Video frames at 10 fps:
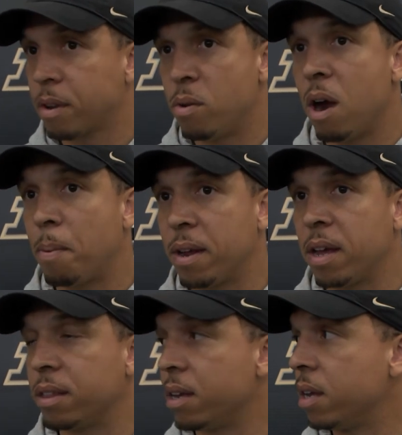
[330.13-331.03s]
We are pretty
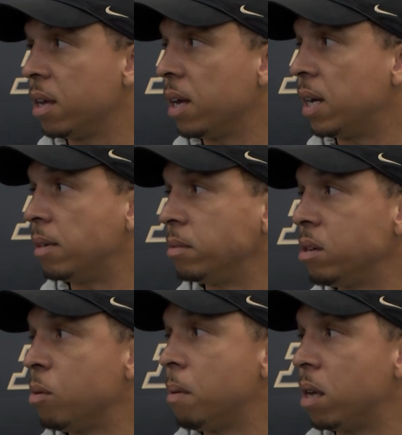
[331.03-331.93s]
healthy. You
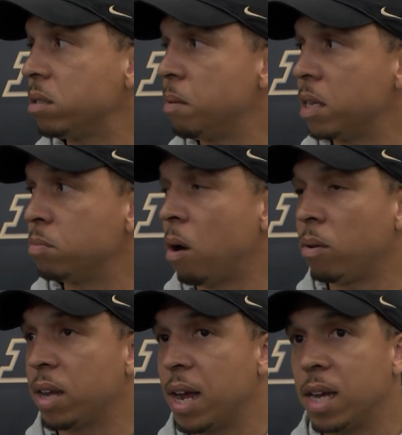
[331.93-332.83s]
know, we're also being smart
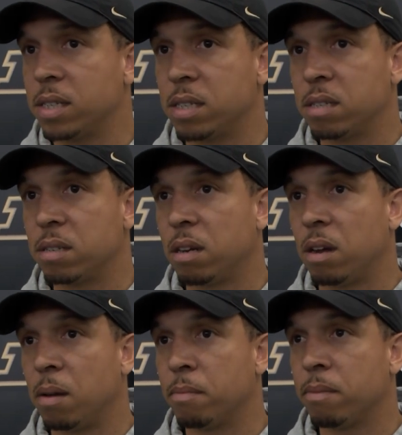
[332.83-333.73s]
with guys. It's, you
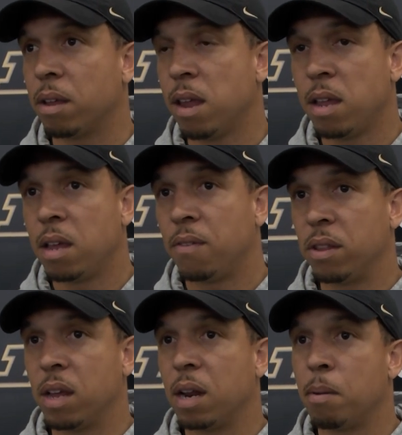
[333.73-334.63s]
know, if you're
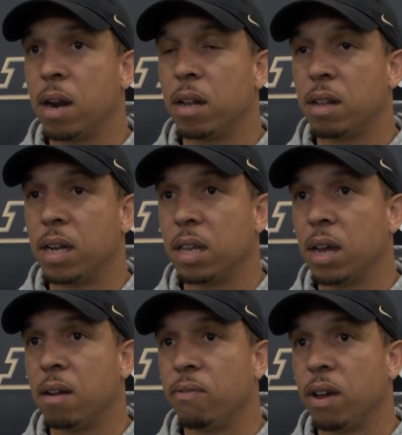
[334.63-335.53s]
thinking about it like the
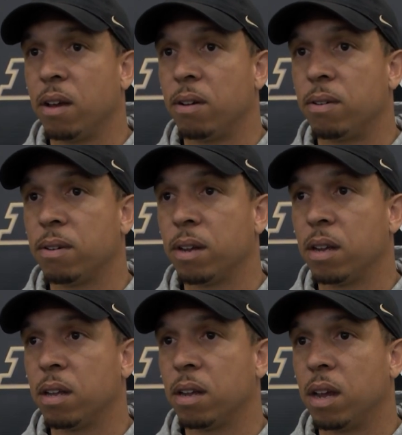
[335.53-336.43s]
NFL
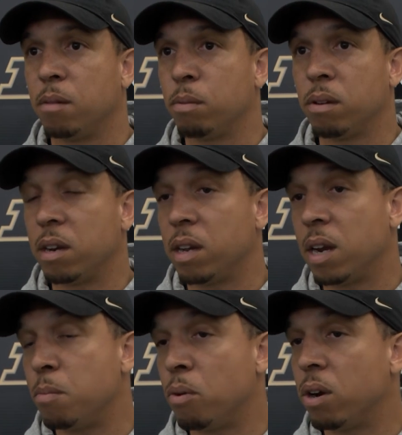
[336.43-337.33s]
and
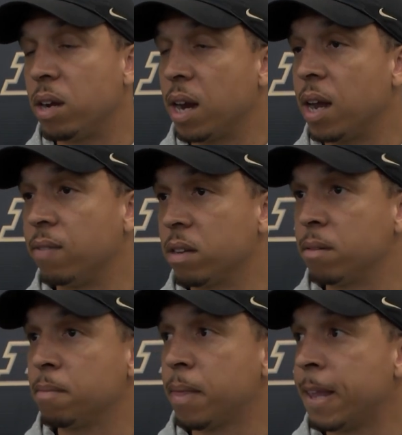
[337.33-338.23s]
anymore, you kind of have to
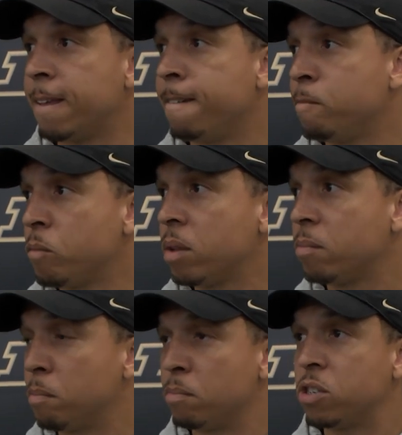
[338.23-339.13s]

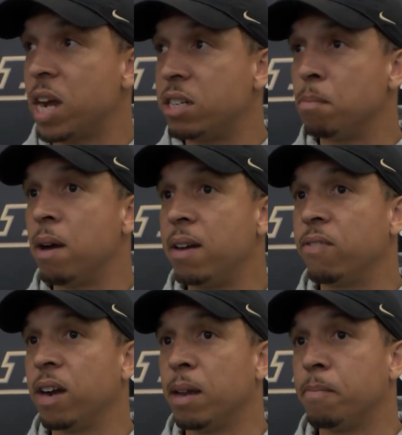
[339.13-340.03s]
change your mind
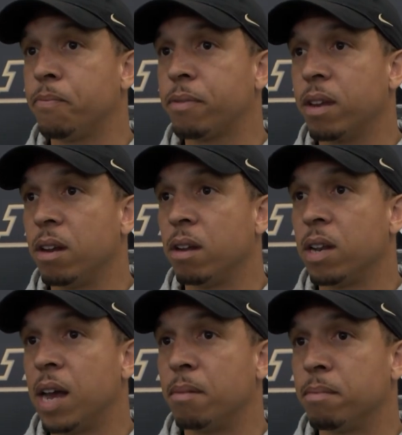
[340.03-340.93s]
frame, you know,
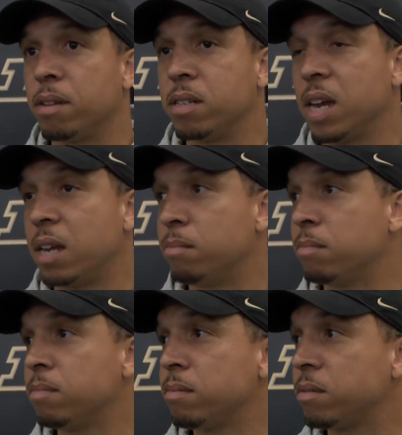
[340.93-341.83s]
and not this ain't
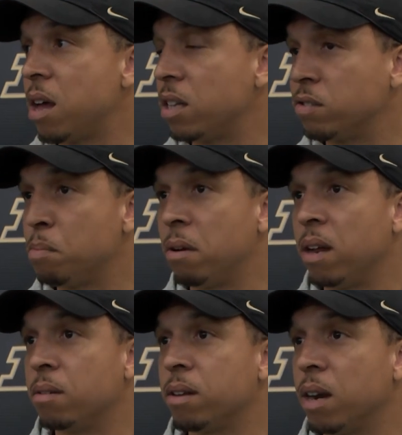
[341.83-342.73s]
college
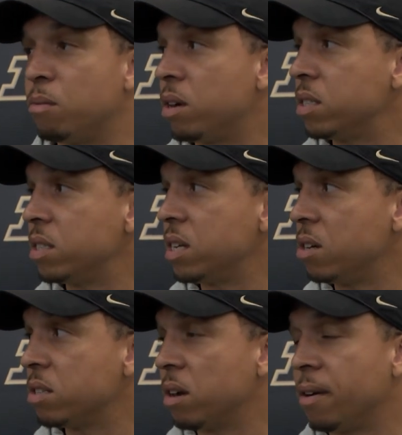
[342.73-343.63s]
football that it was 10
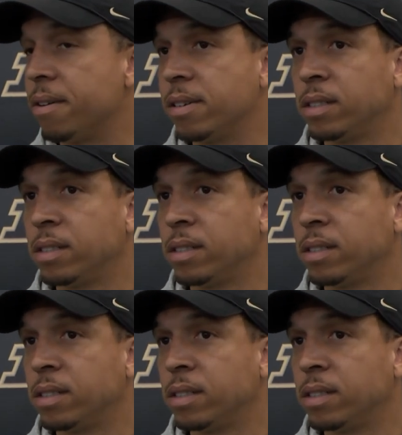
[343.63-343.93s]
years ago.